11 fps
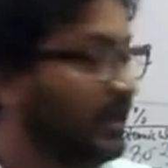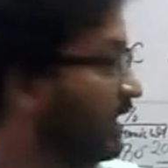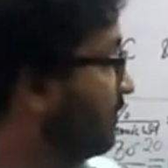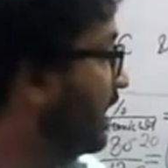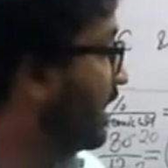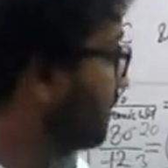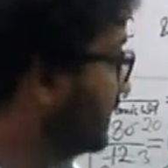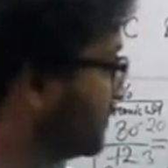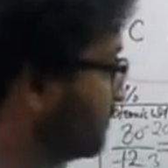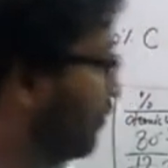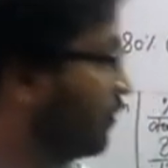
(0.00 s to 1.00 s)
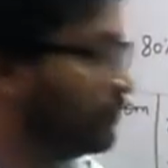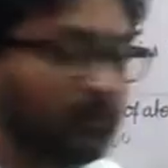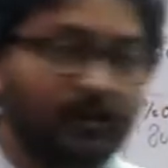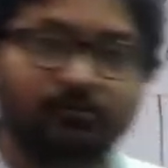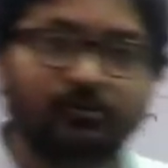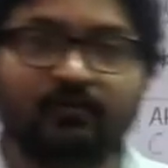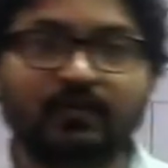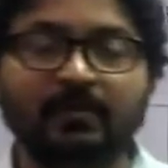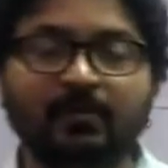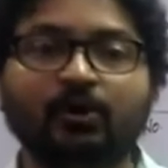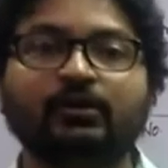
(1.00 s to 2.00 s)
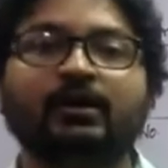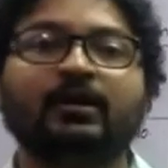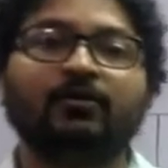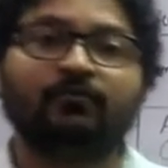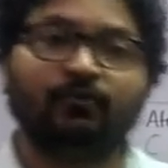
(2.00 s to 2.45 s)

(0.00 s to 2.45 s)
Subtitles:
If carbon is 4, so hydrogen will be what?